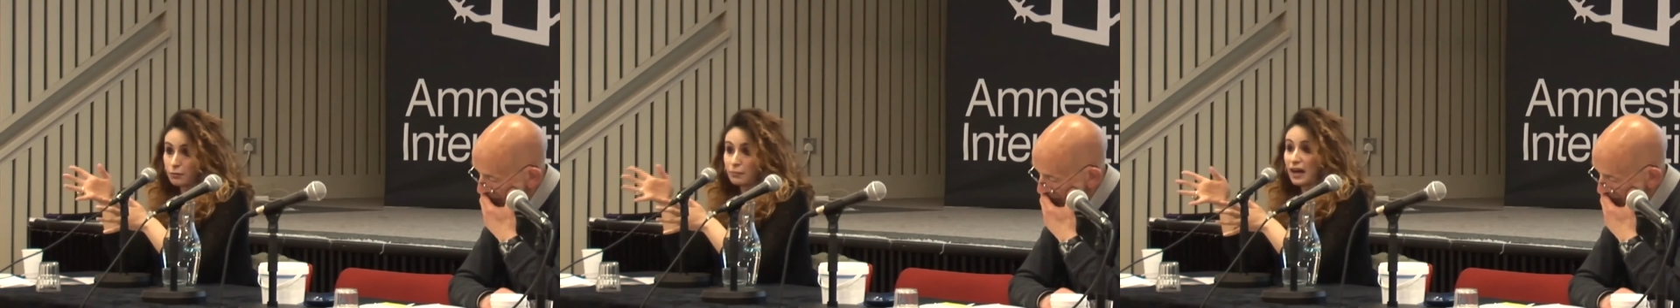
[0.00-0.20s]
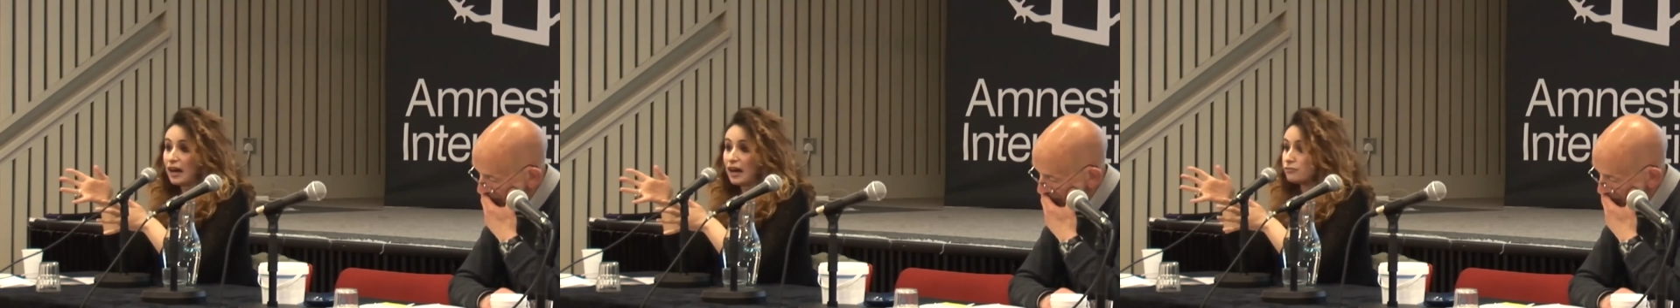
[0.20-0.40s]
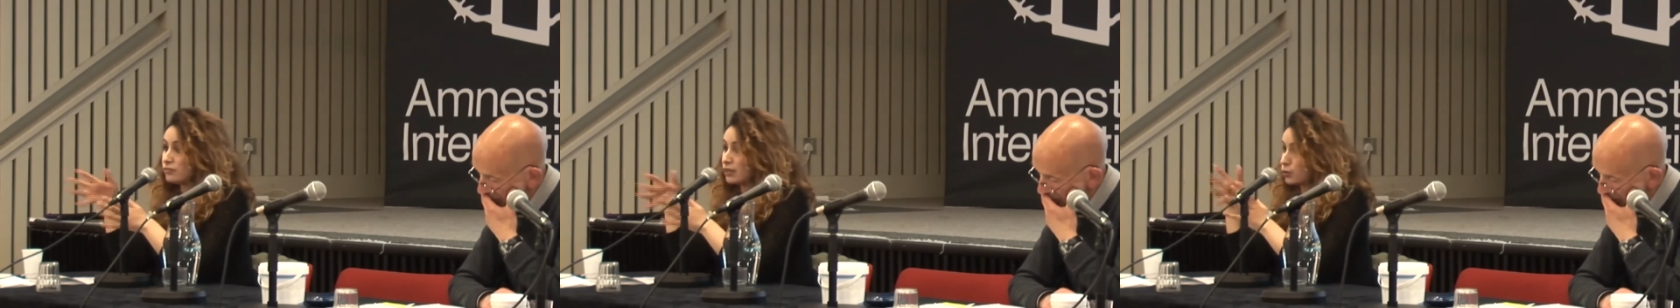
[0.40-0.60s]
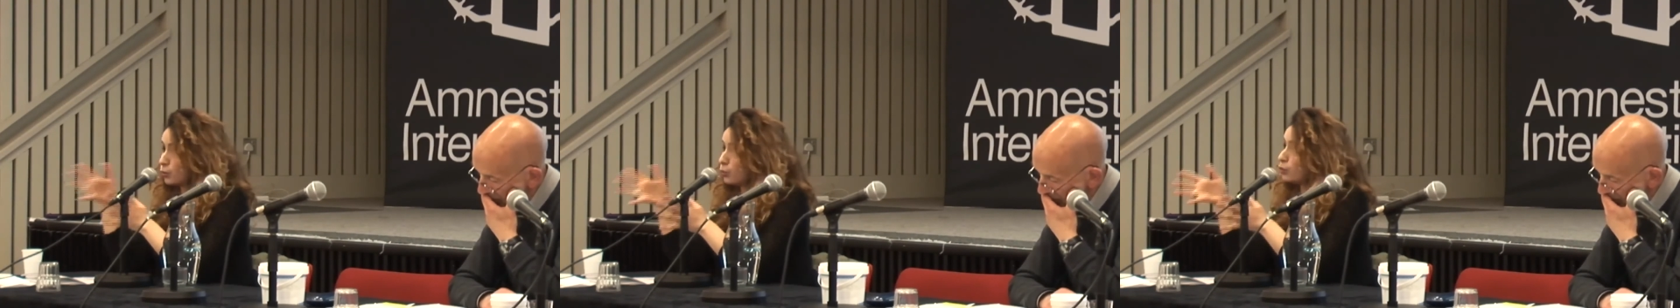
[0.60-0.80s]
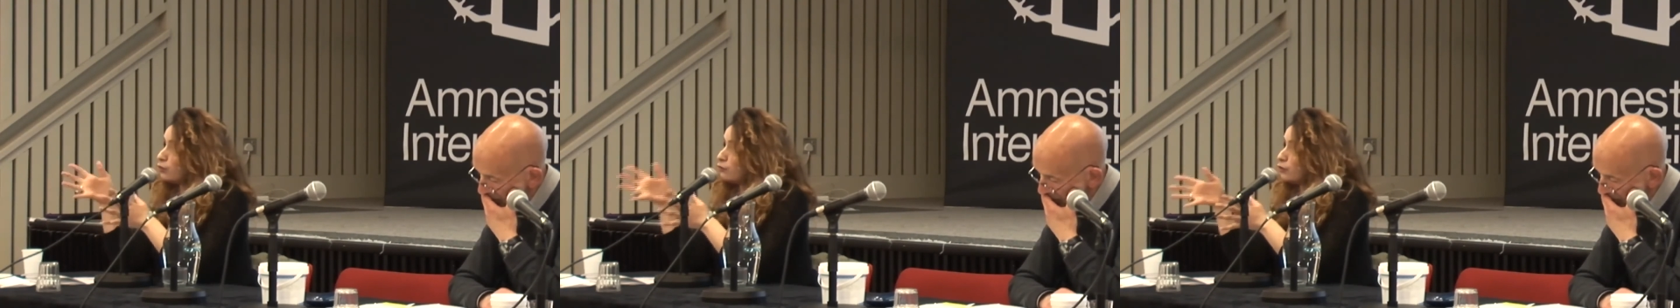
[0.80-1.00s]
them have, like
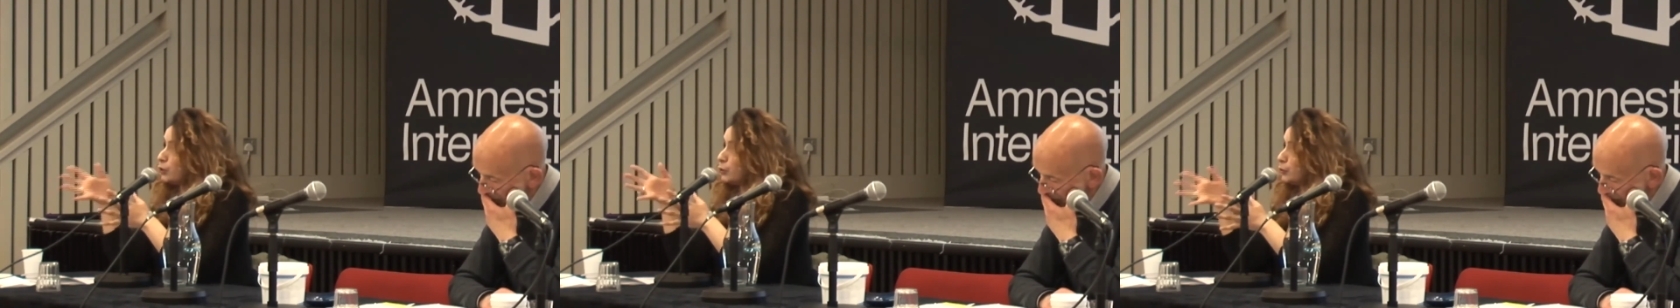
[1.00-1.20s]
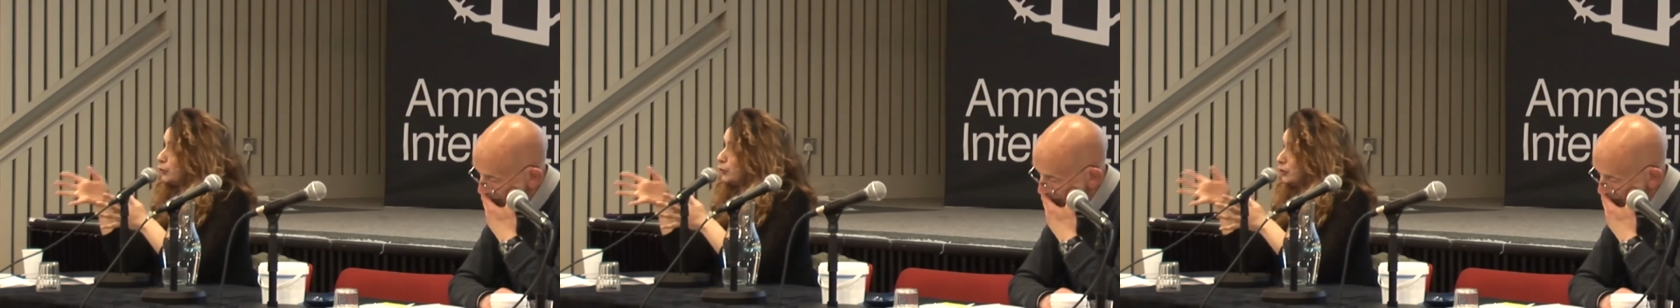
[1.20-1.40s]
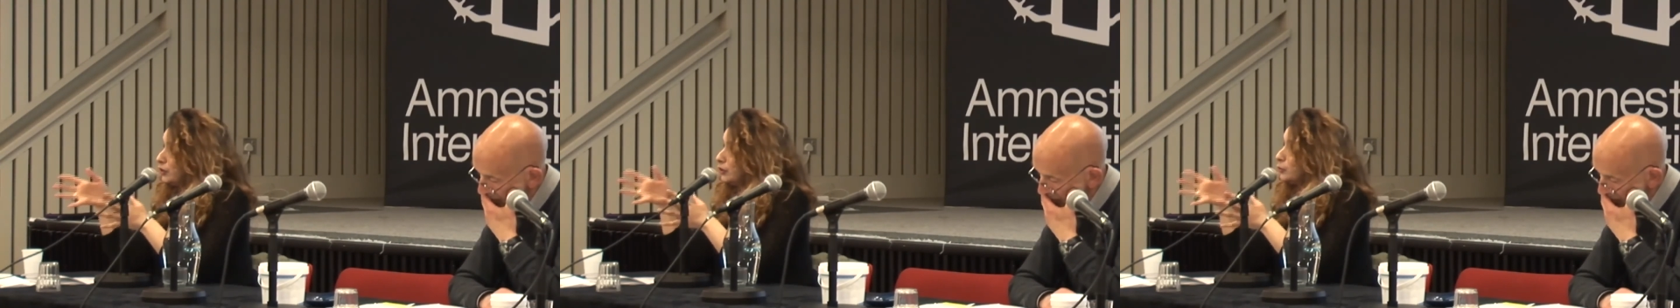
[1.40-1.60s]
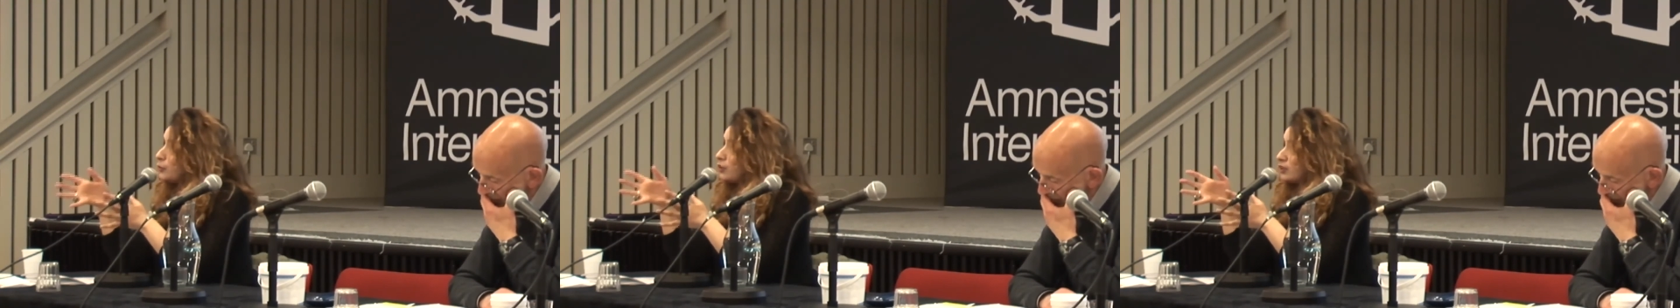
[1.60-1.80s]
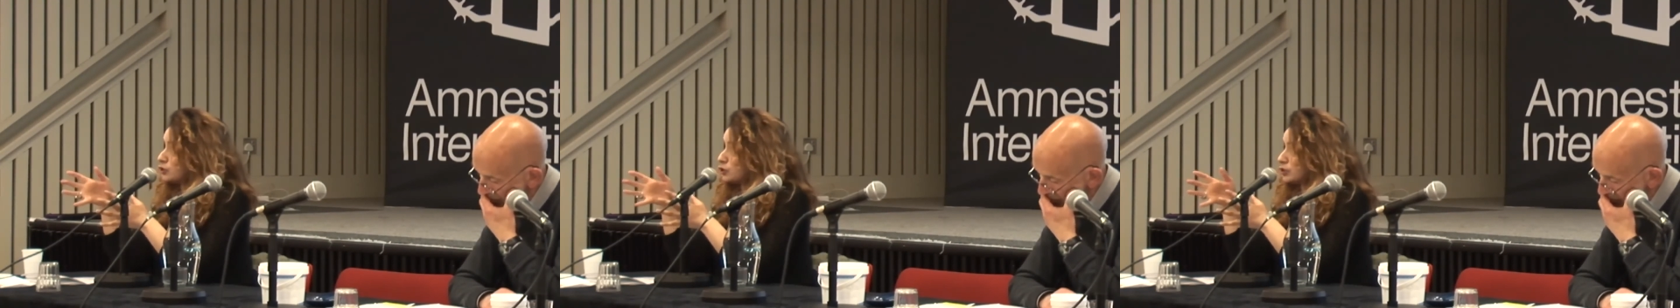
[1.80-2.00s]
all of the EU
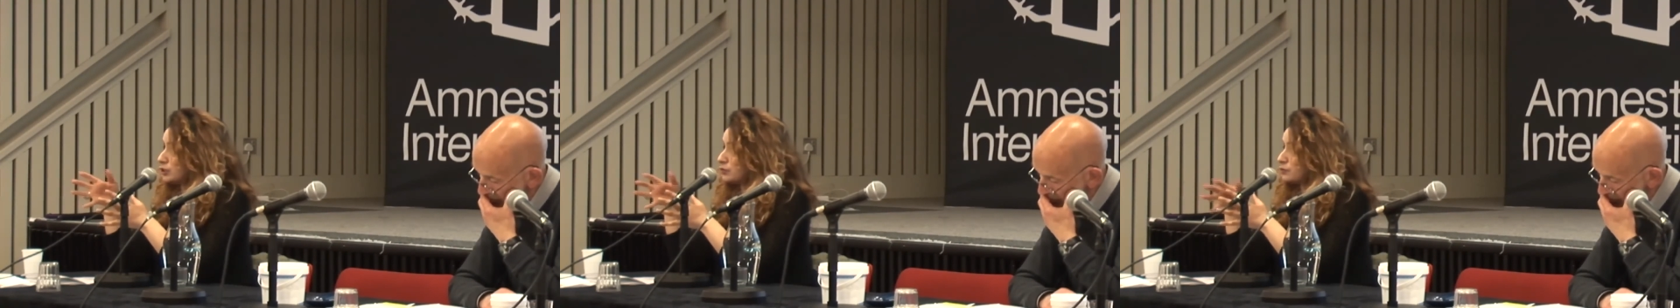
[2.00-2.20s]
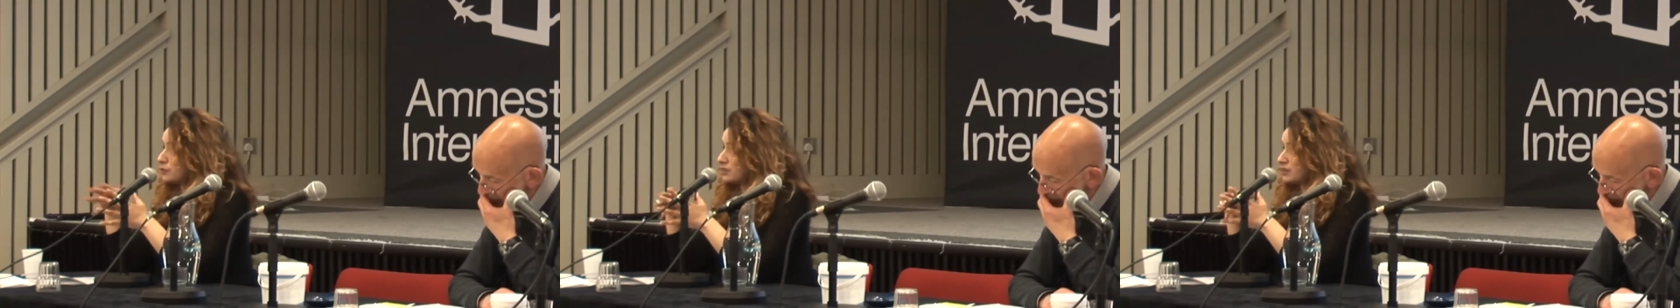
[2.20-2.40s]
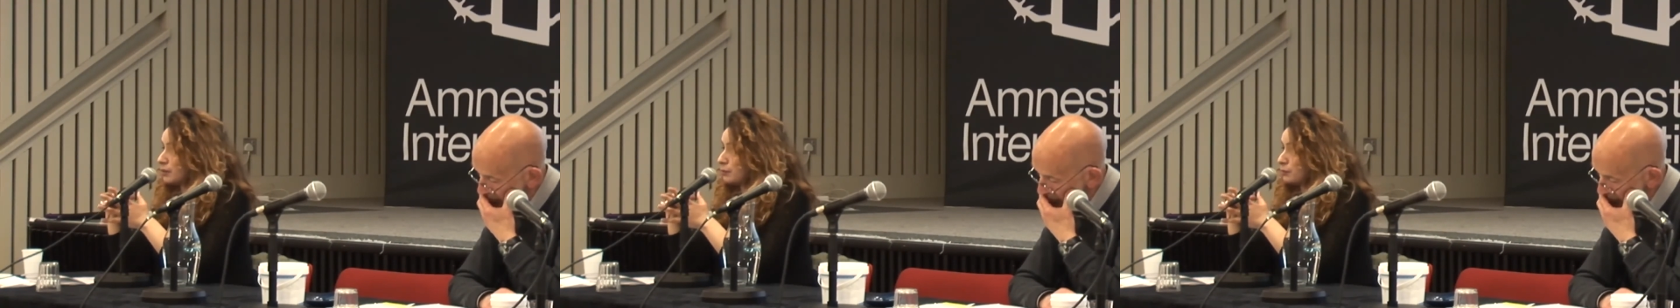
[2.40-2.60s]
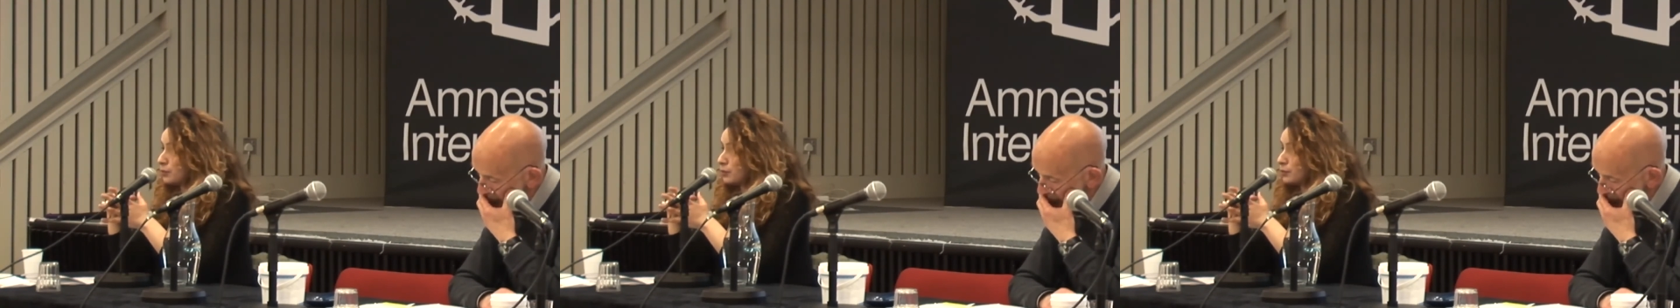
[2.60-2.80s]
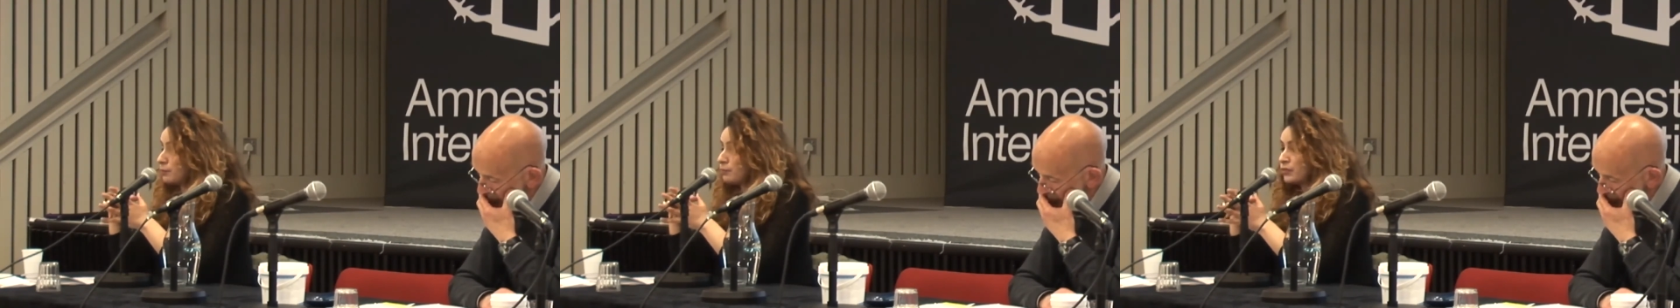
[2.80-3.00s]
countries, for
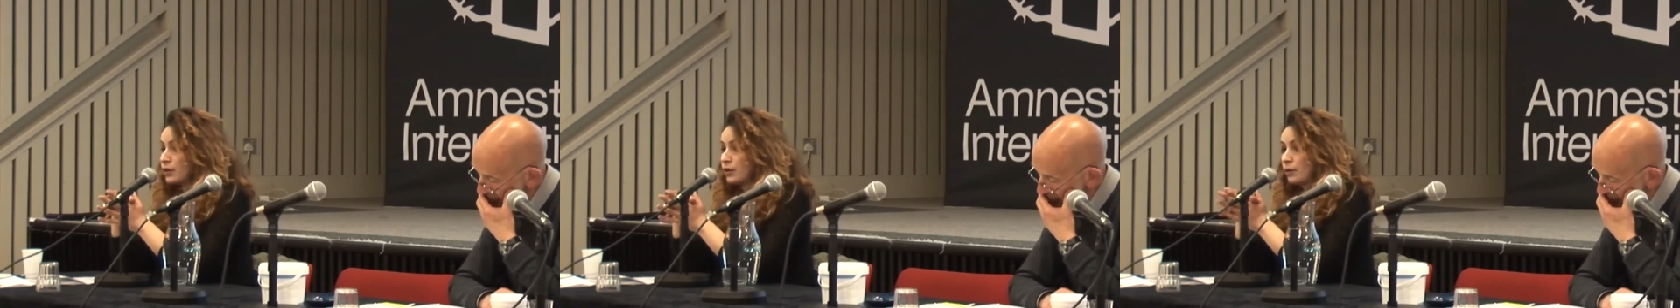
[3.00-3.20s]
example,